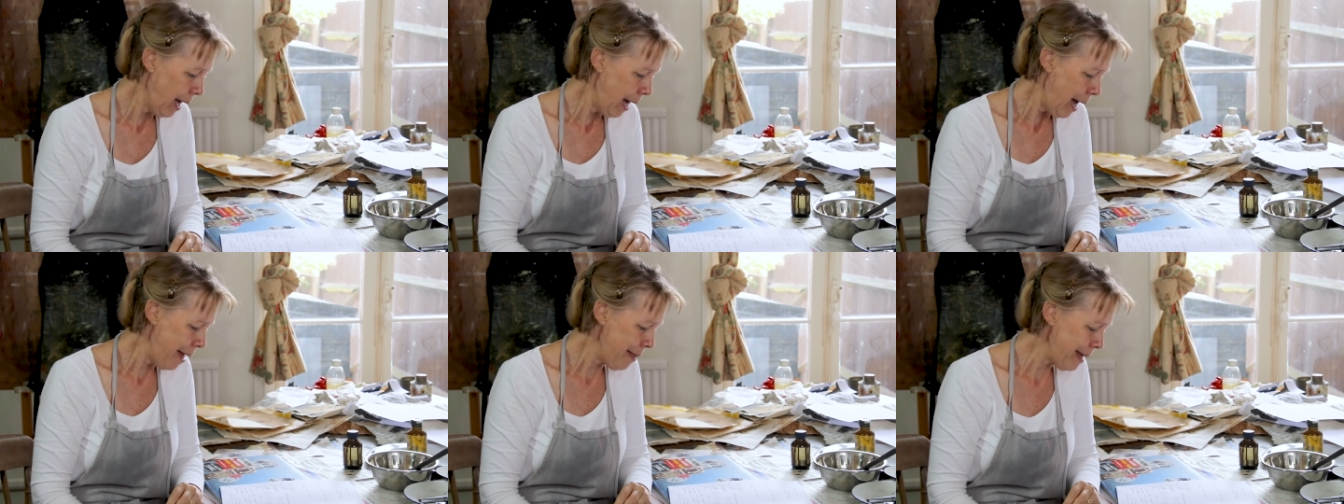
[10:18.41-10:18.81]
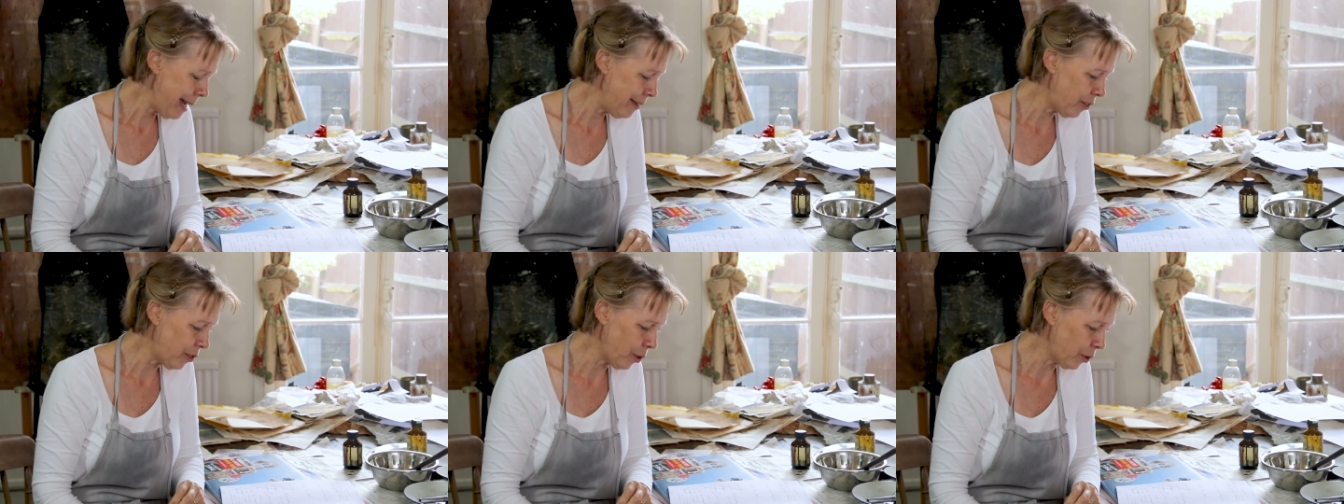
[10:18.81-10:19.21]
And
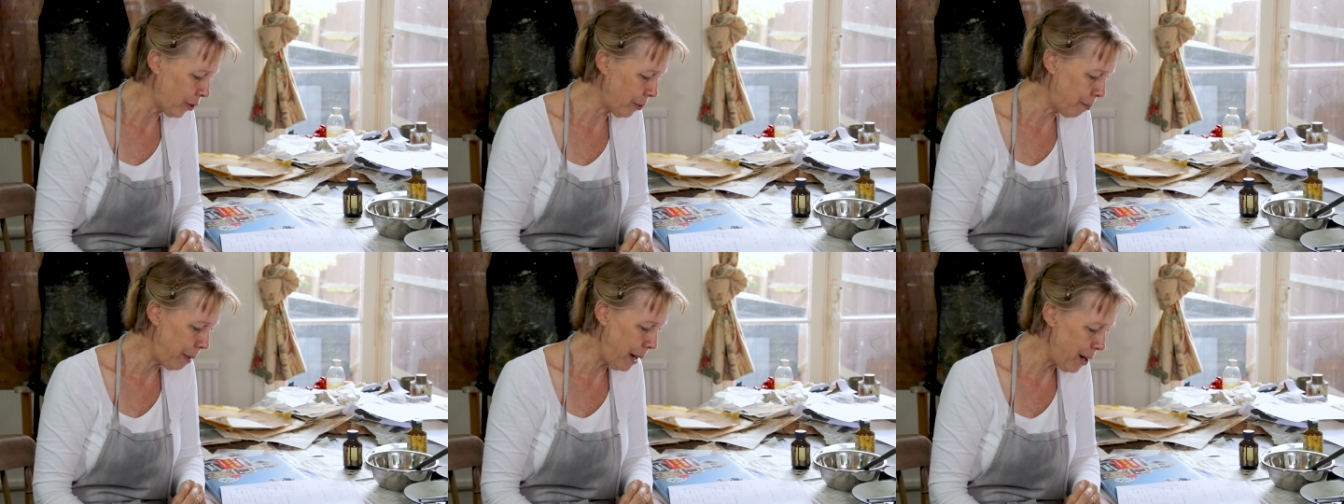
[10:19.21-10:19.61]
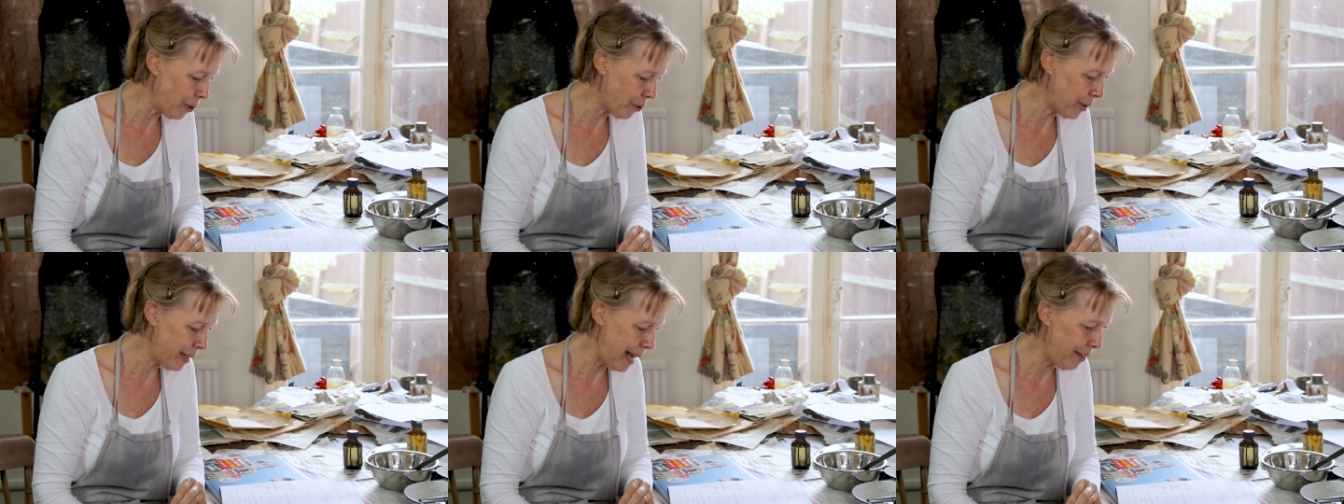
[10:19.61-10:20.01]
then sort of
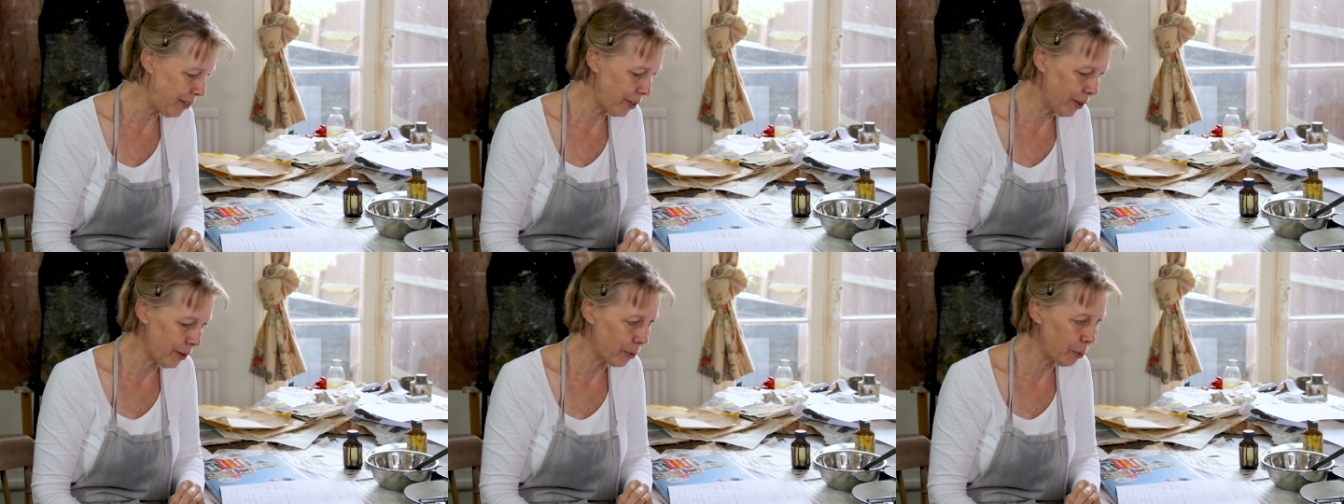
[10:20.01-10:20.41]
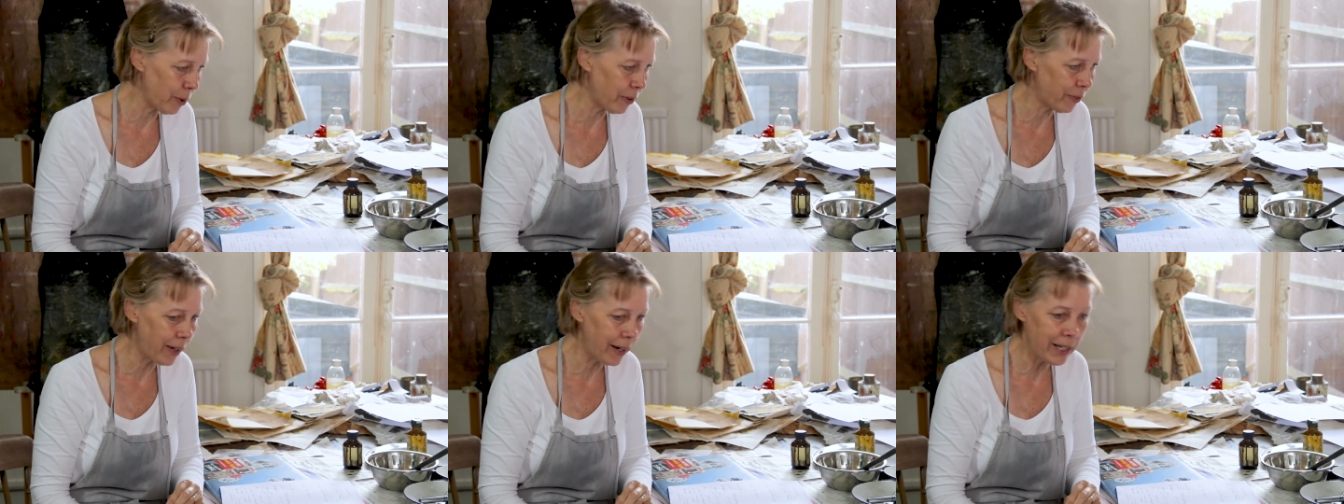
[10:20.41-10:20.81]
post-Renaissance
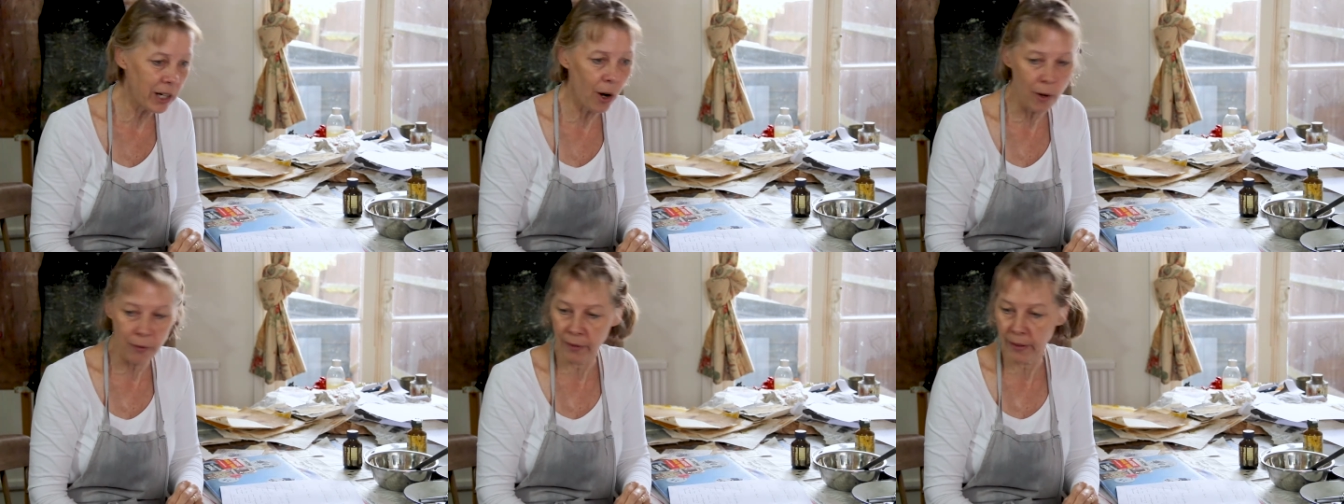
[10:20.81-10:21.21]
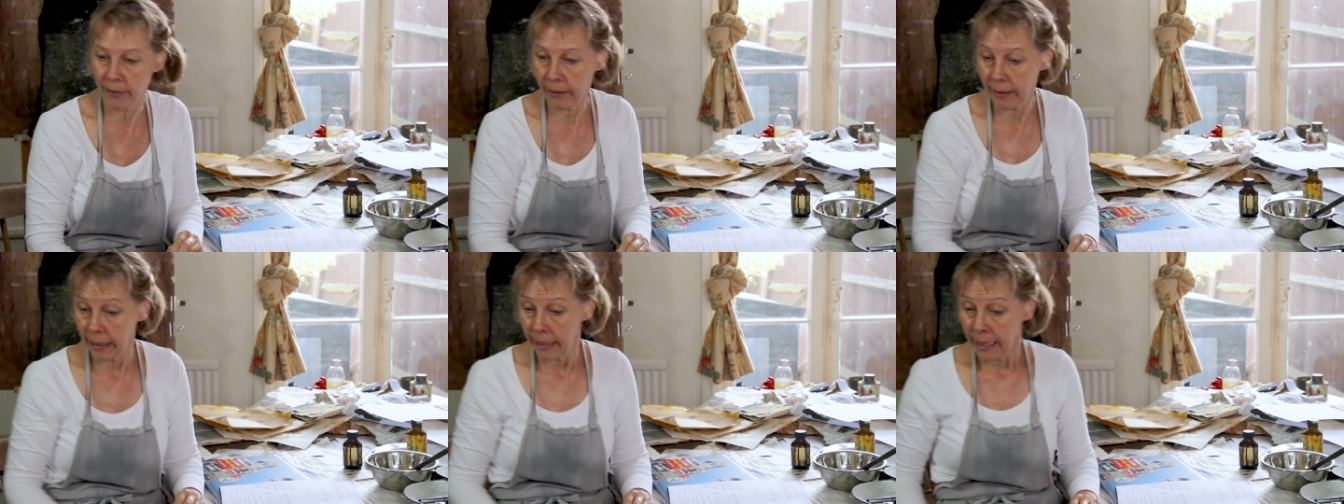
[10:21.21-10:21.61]
was very
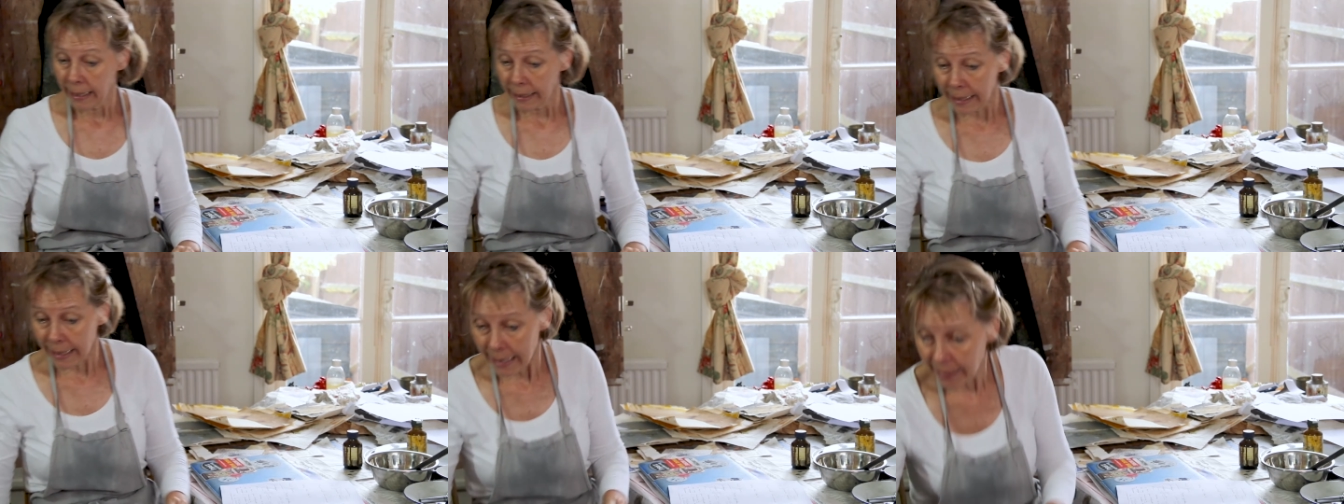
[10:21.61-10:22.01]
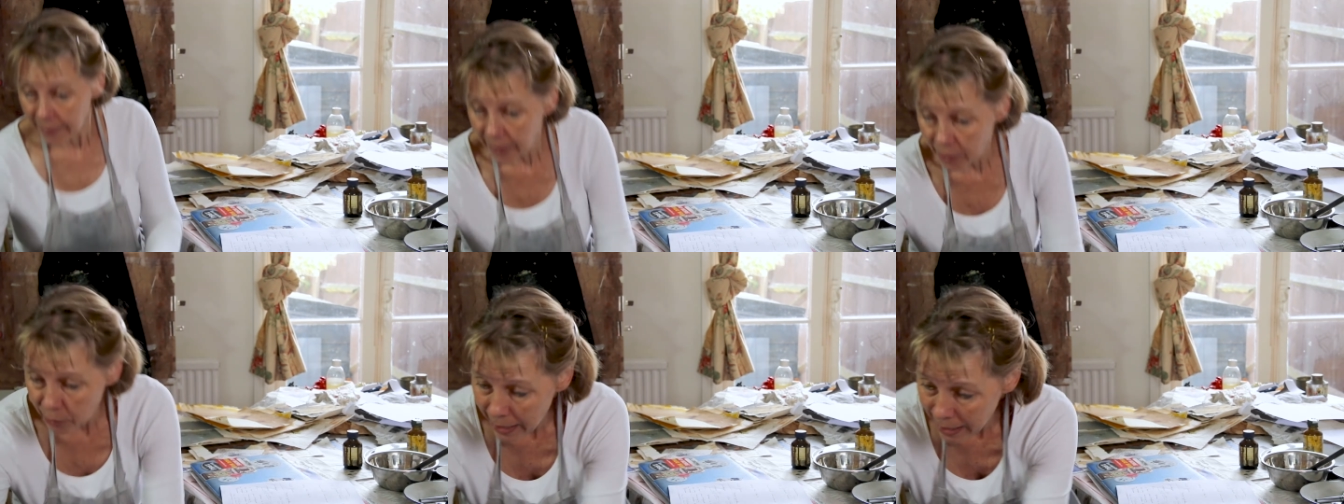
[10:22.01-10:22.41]
often geared
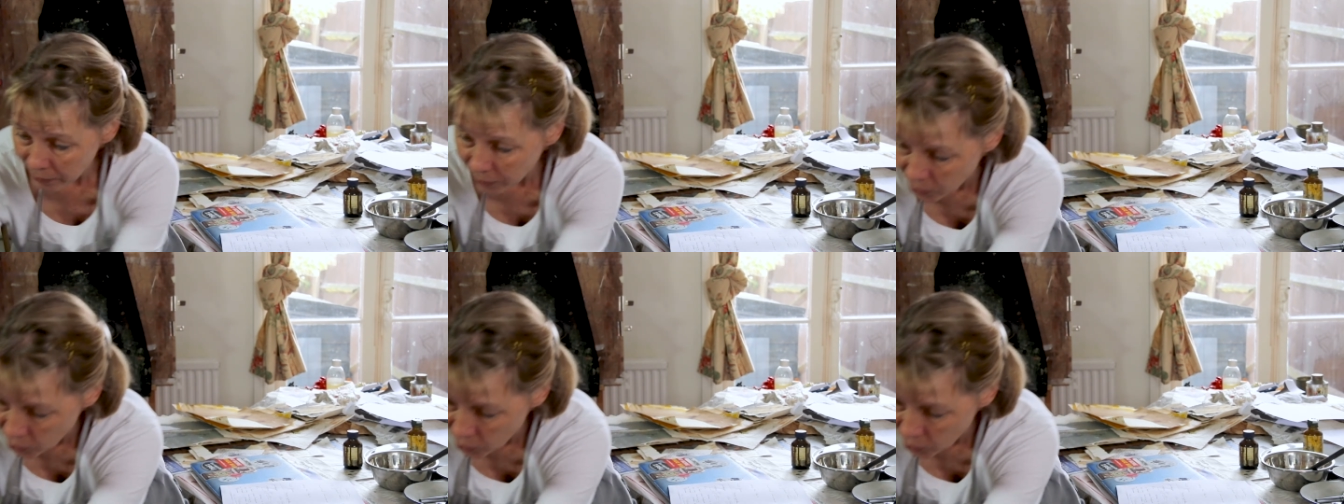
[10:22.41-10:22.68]
around a